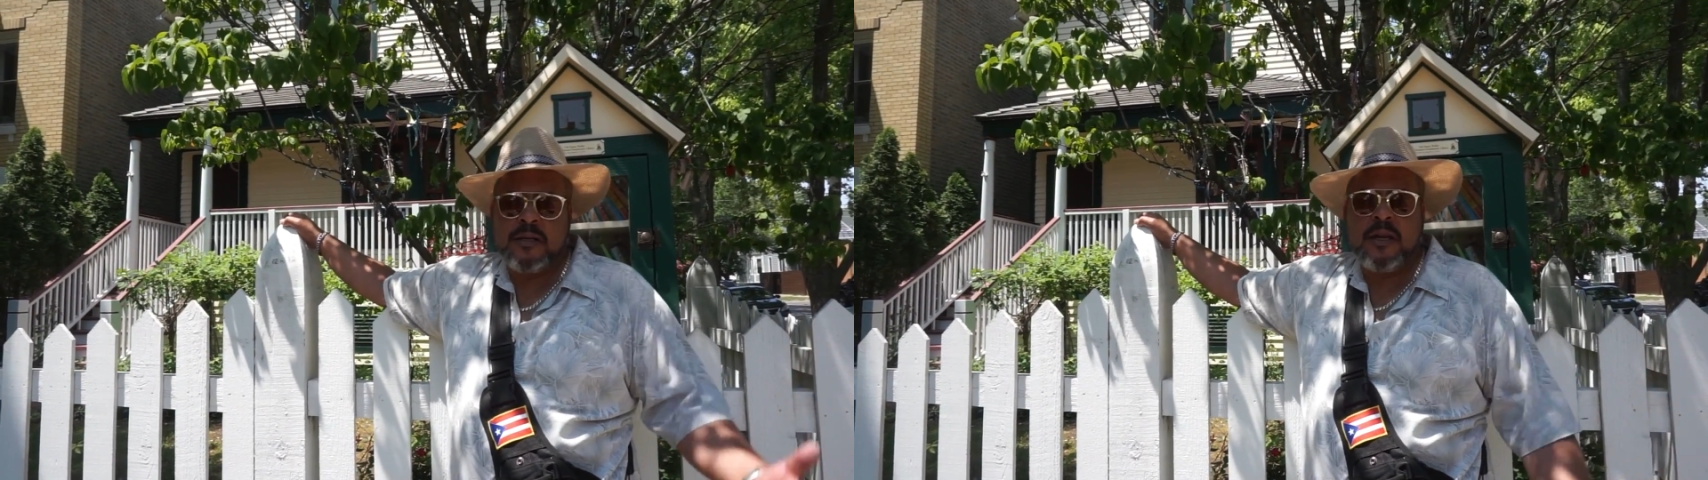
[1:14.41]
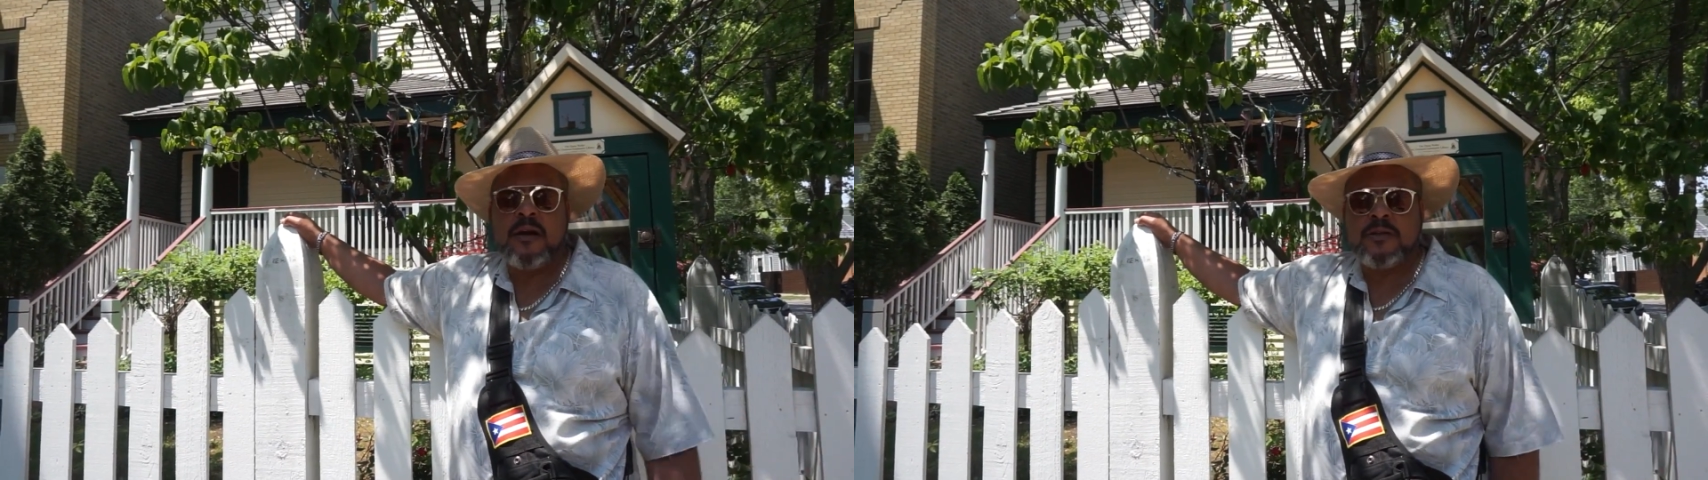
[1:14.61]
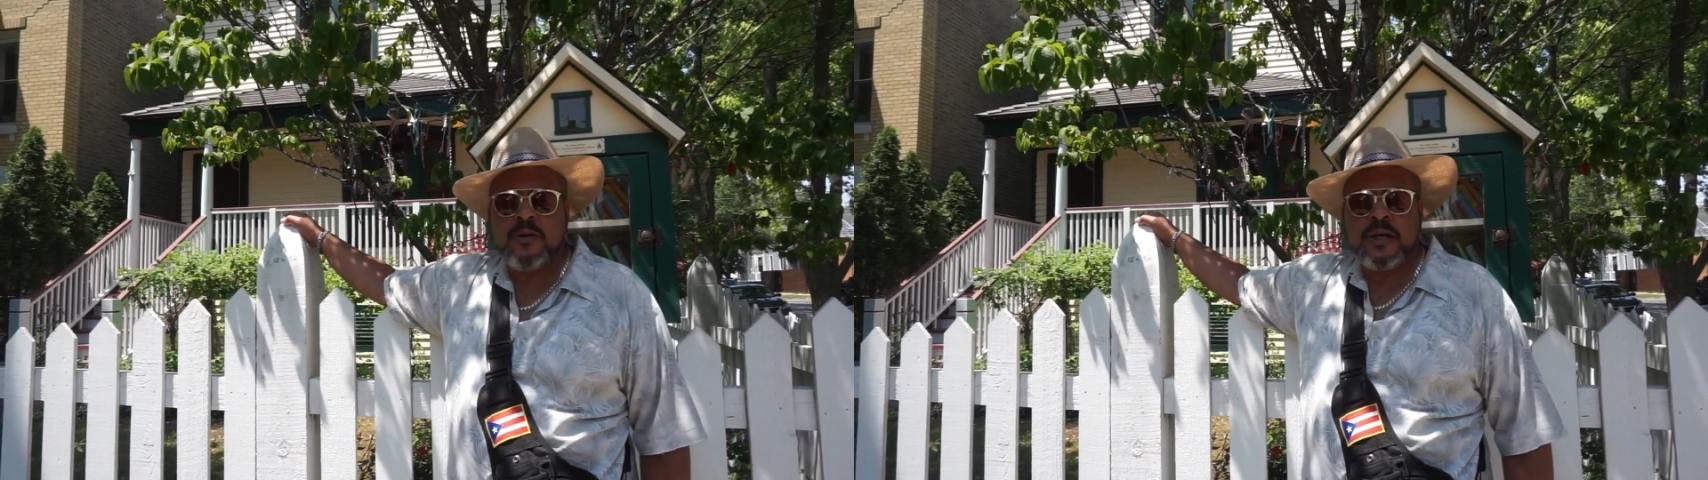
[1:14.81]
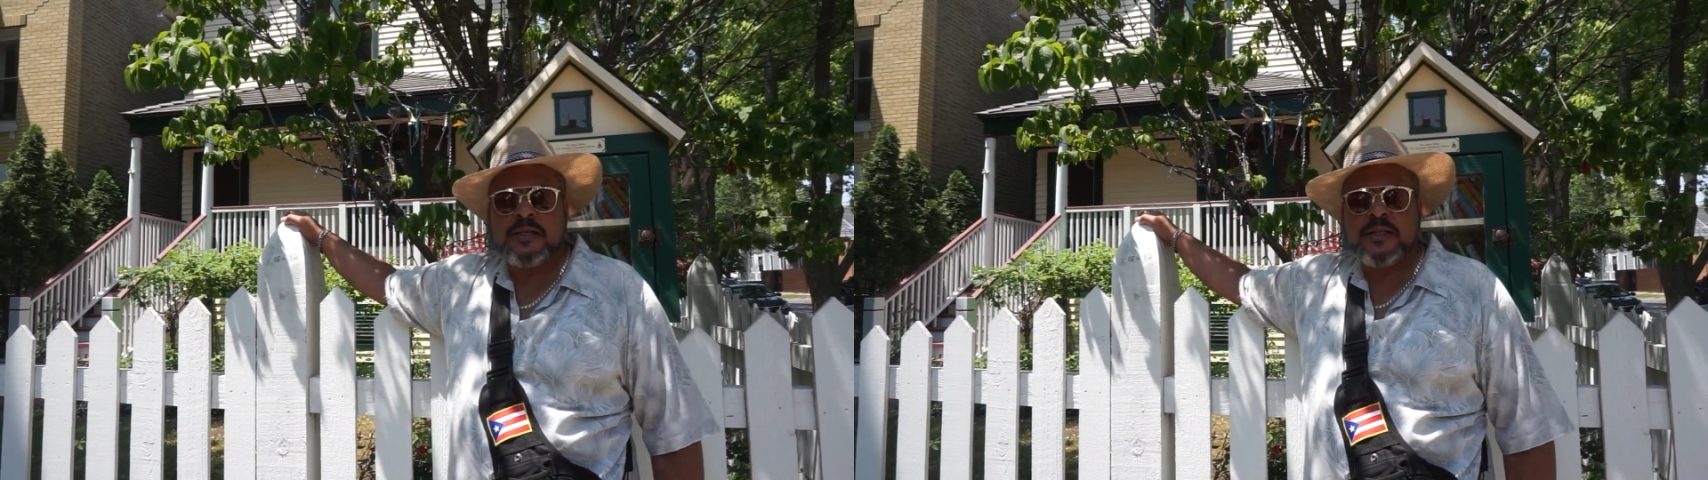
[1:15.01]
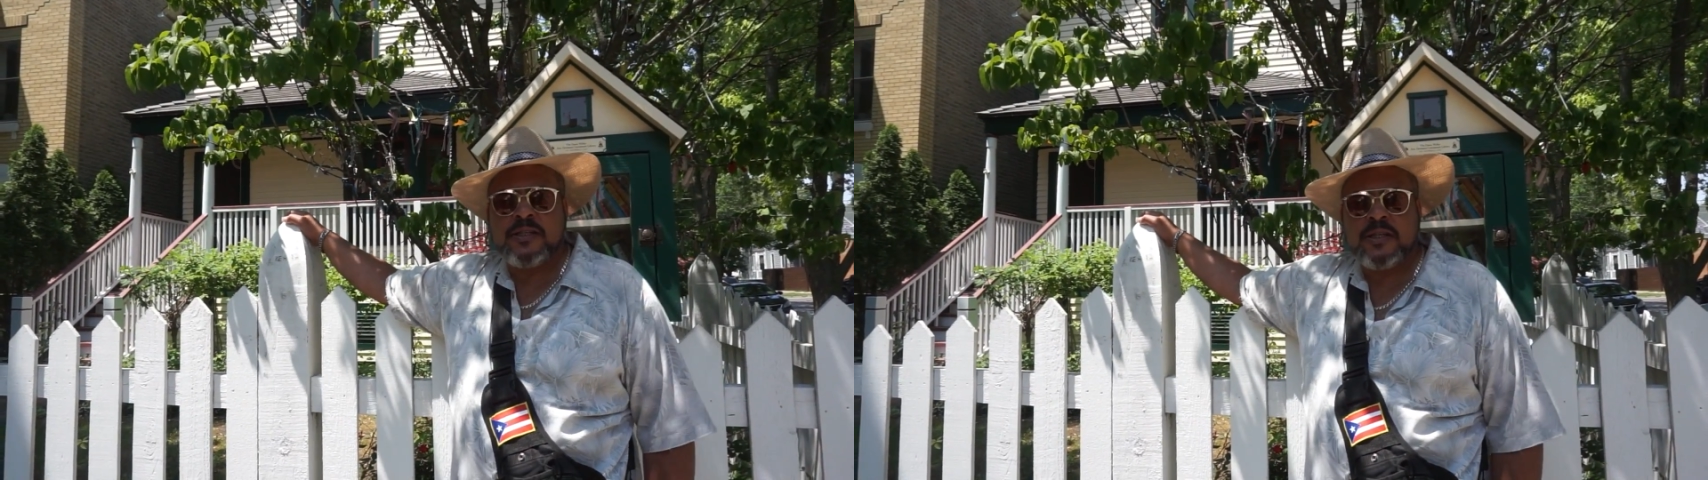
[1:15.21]
large
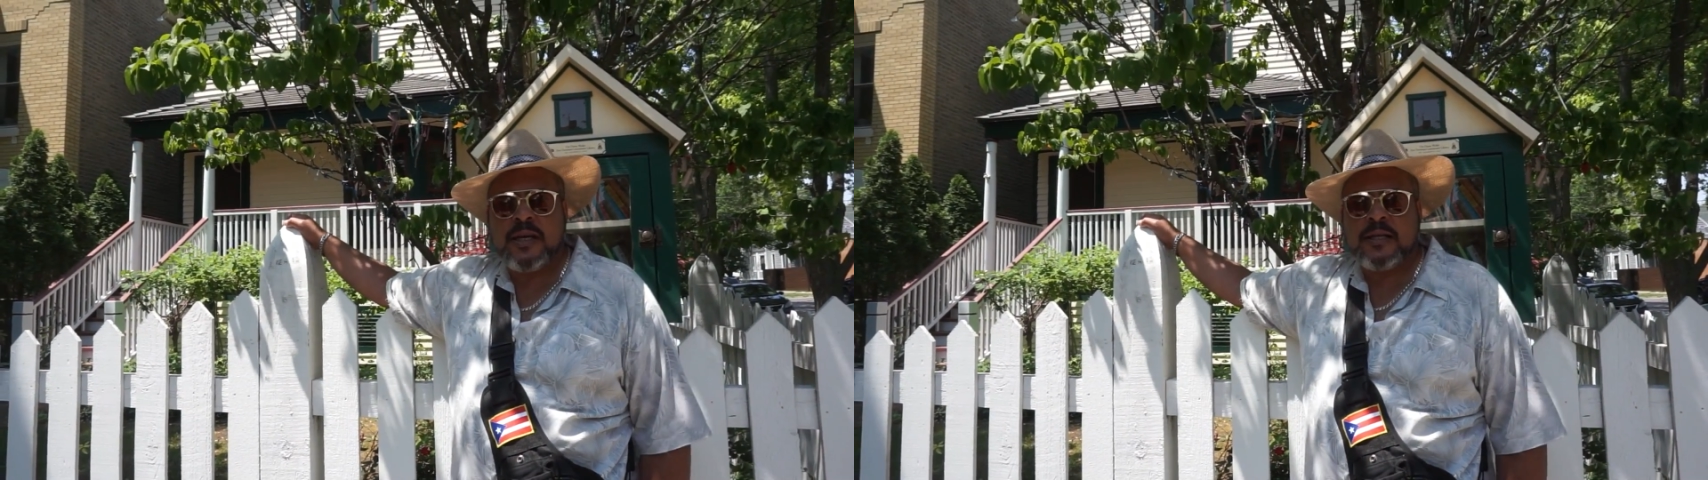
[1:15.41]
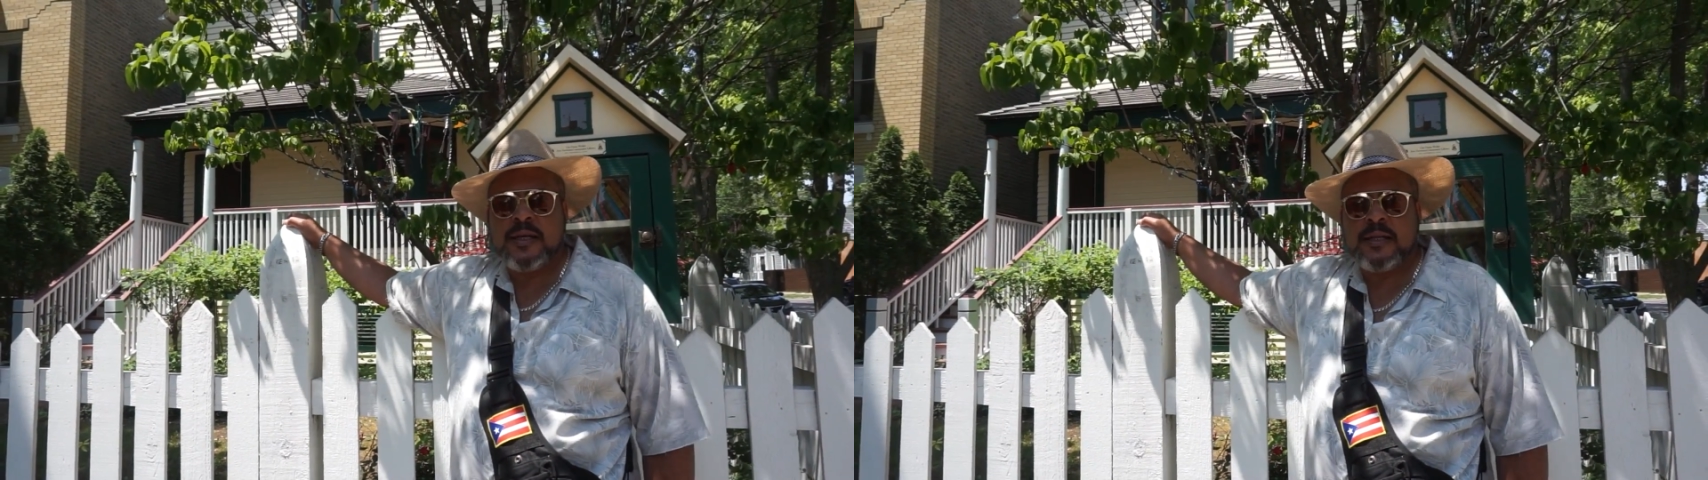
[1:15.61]
organization like